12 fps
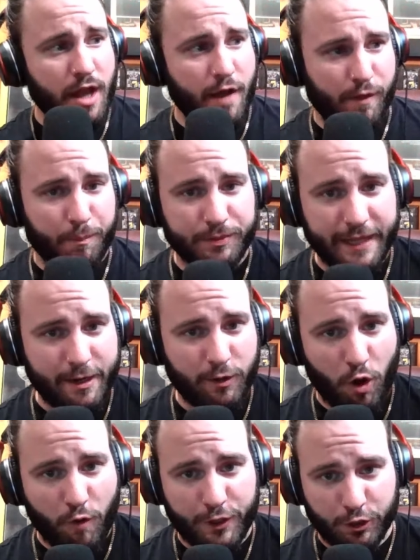of a player
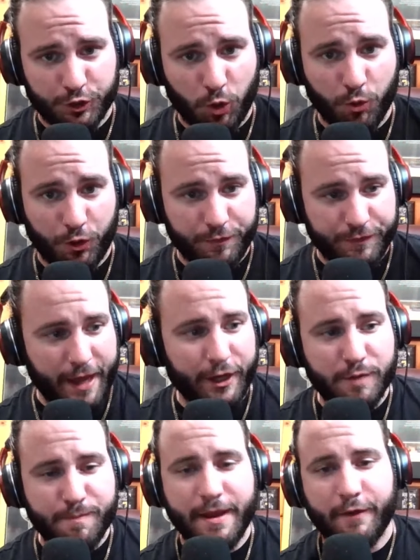over your shoulder, that
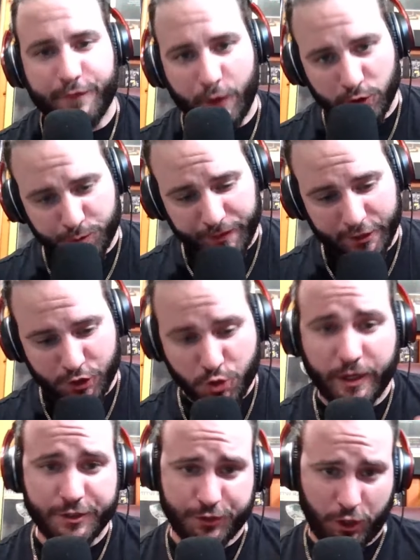could make Fields play too
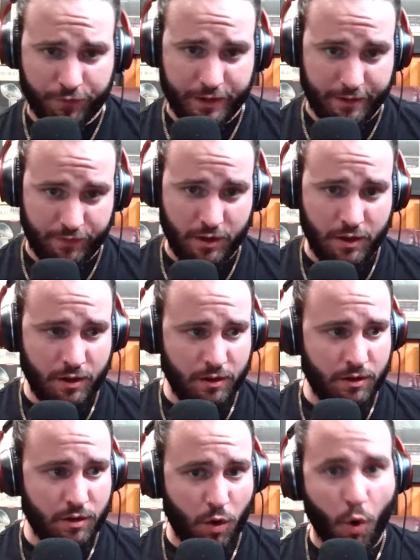conservative
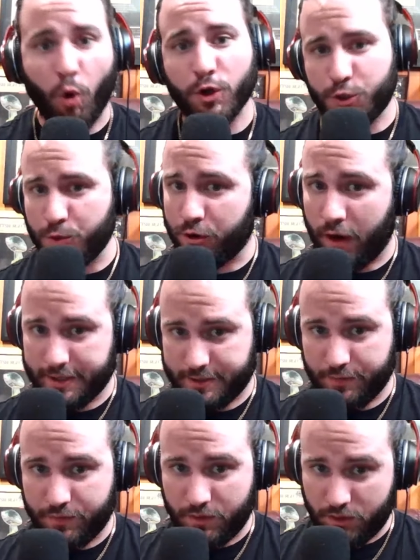or too
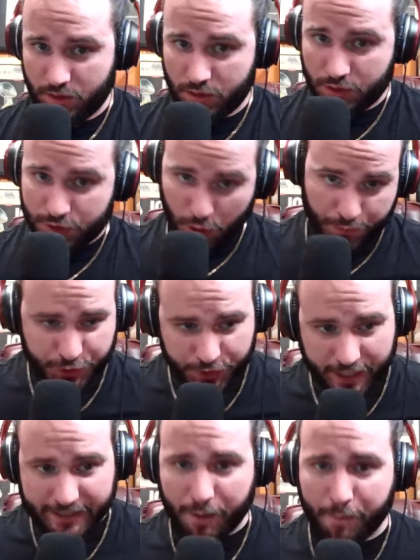aggressive. So this
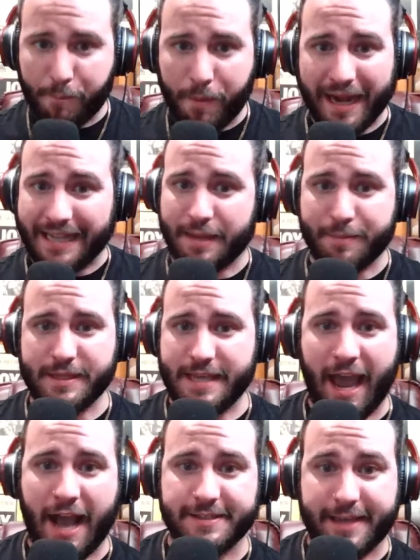could end up biting them in the
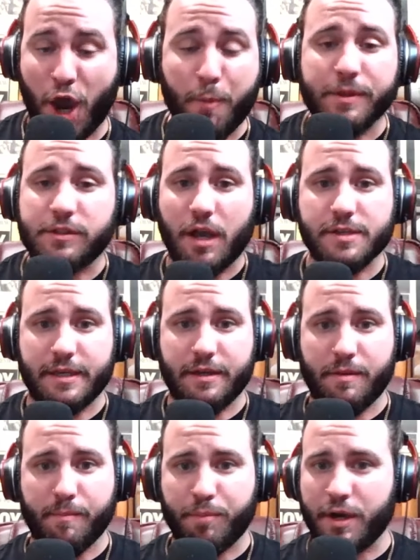ass. I hope it doesn't,
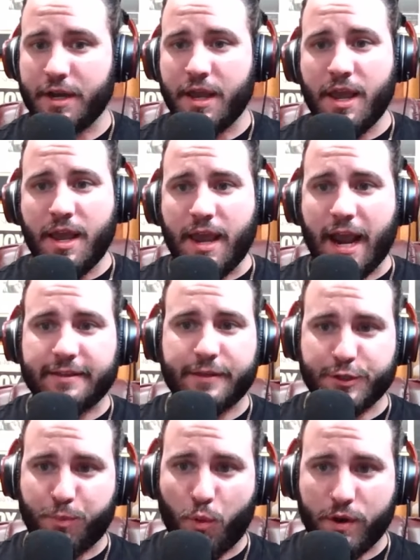but at
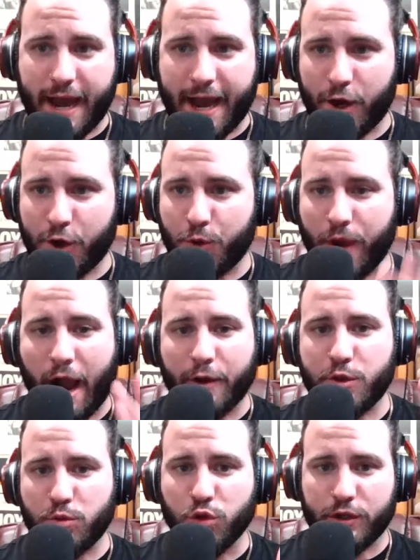this point, I don't know how
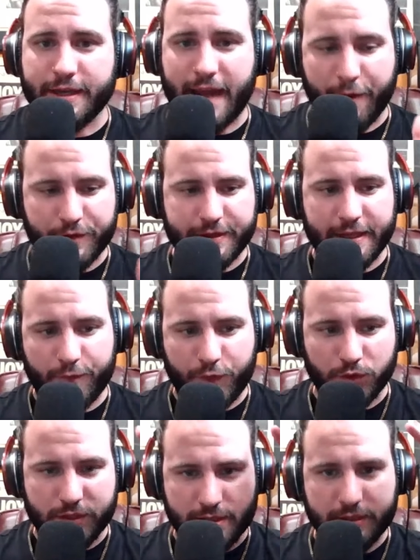you look at everything
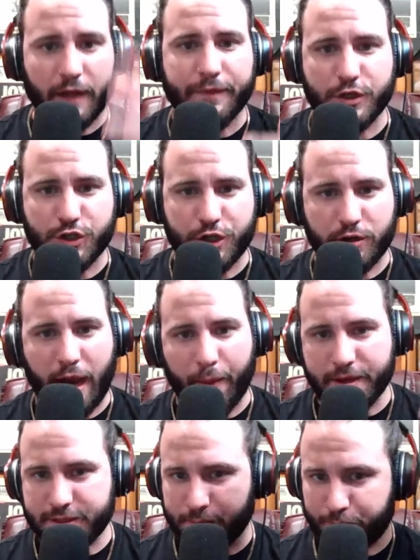Fields has done this year, how
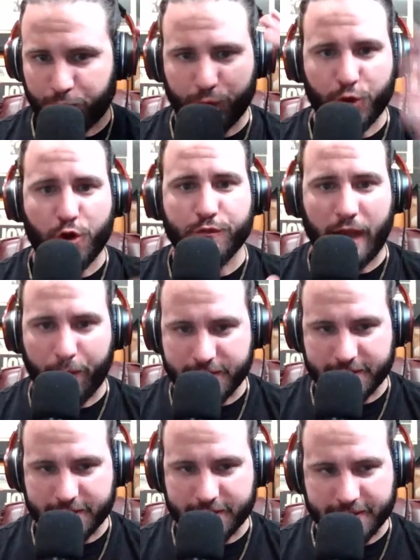he's improved, how
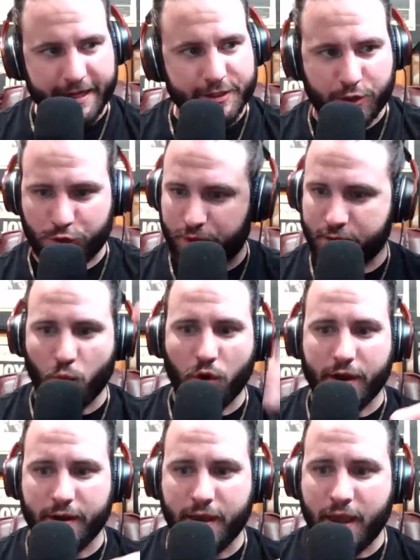he's led us to three
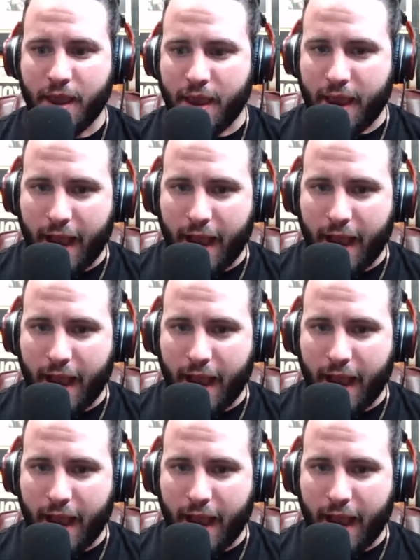and one,